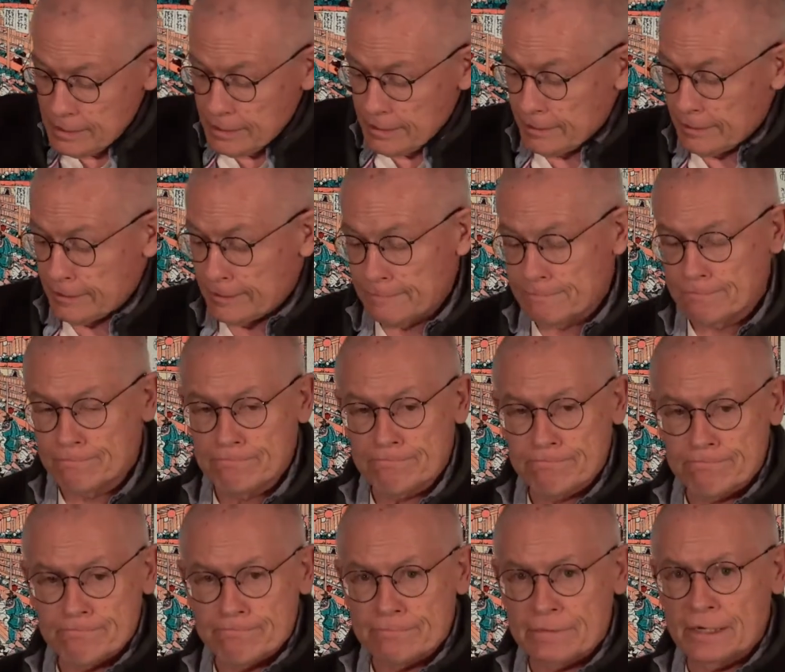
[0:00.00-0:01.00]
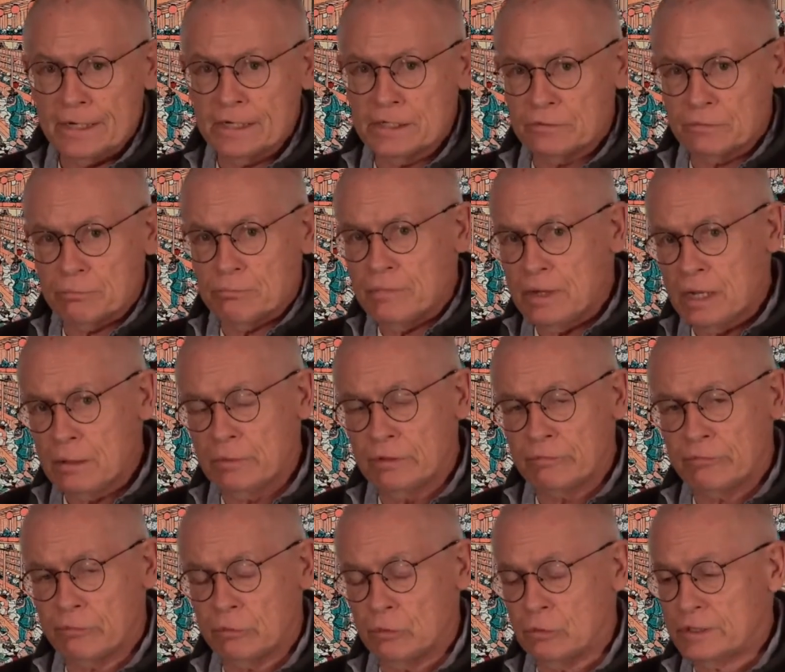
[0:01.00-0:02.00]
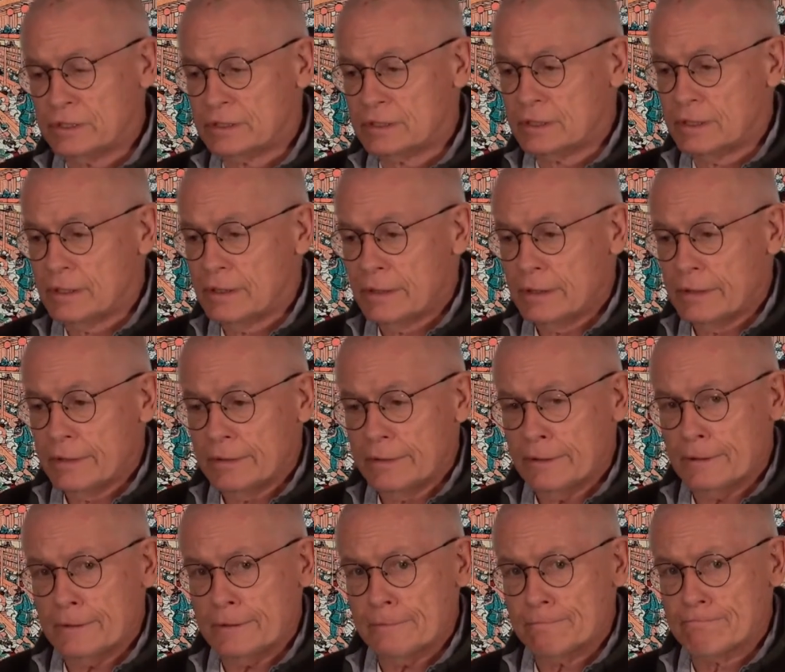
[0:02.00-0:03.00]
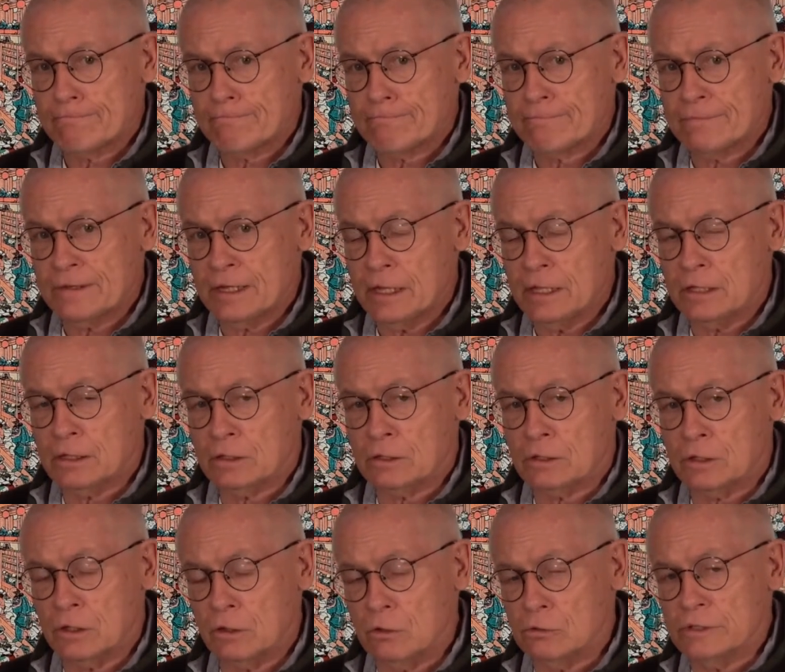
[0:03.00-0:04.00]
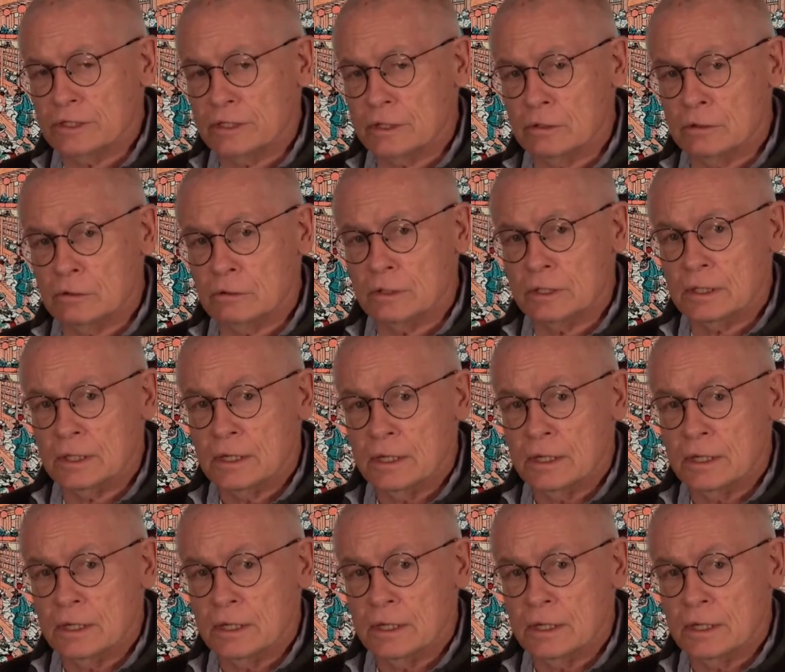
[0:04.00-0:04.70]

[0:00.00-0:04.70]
But let's maybe first take a closer look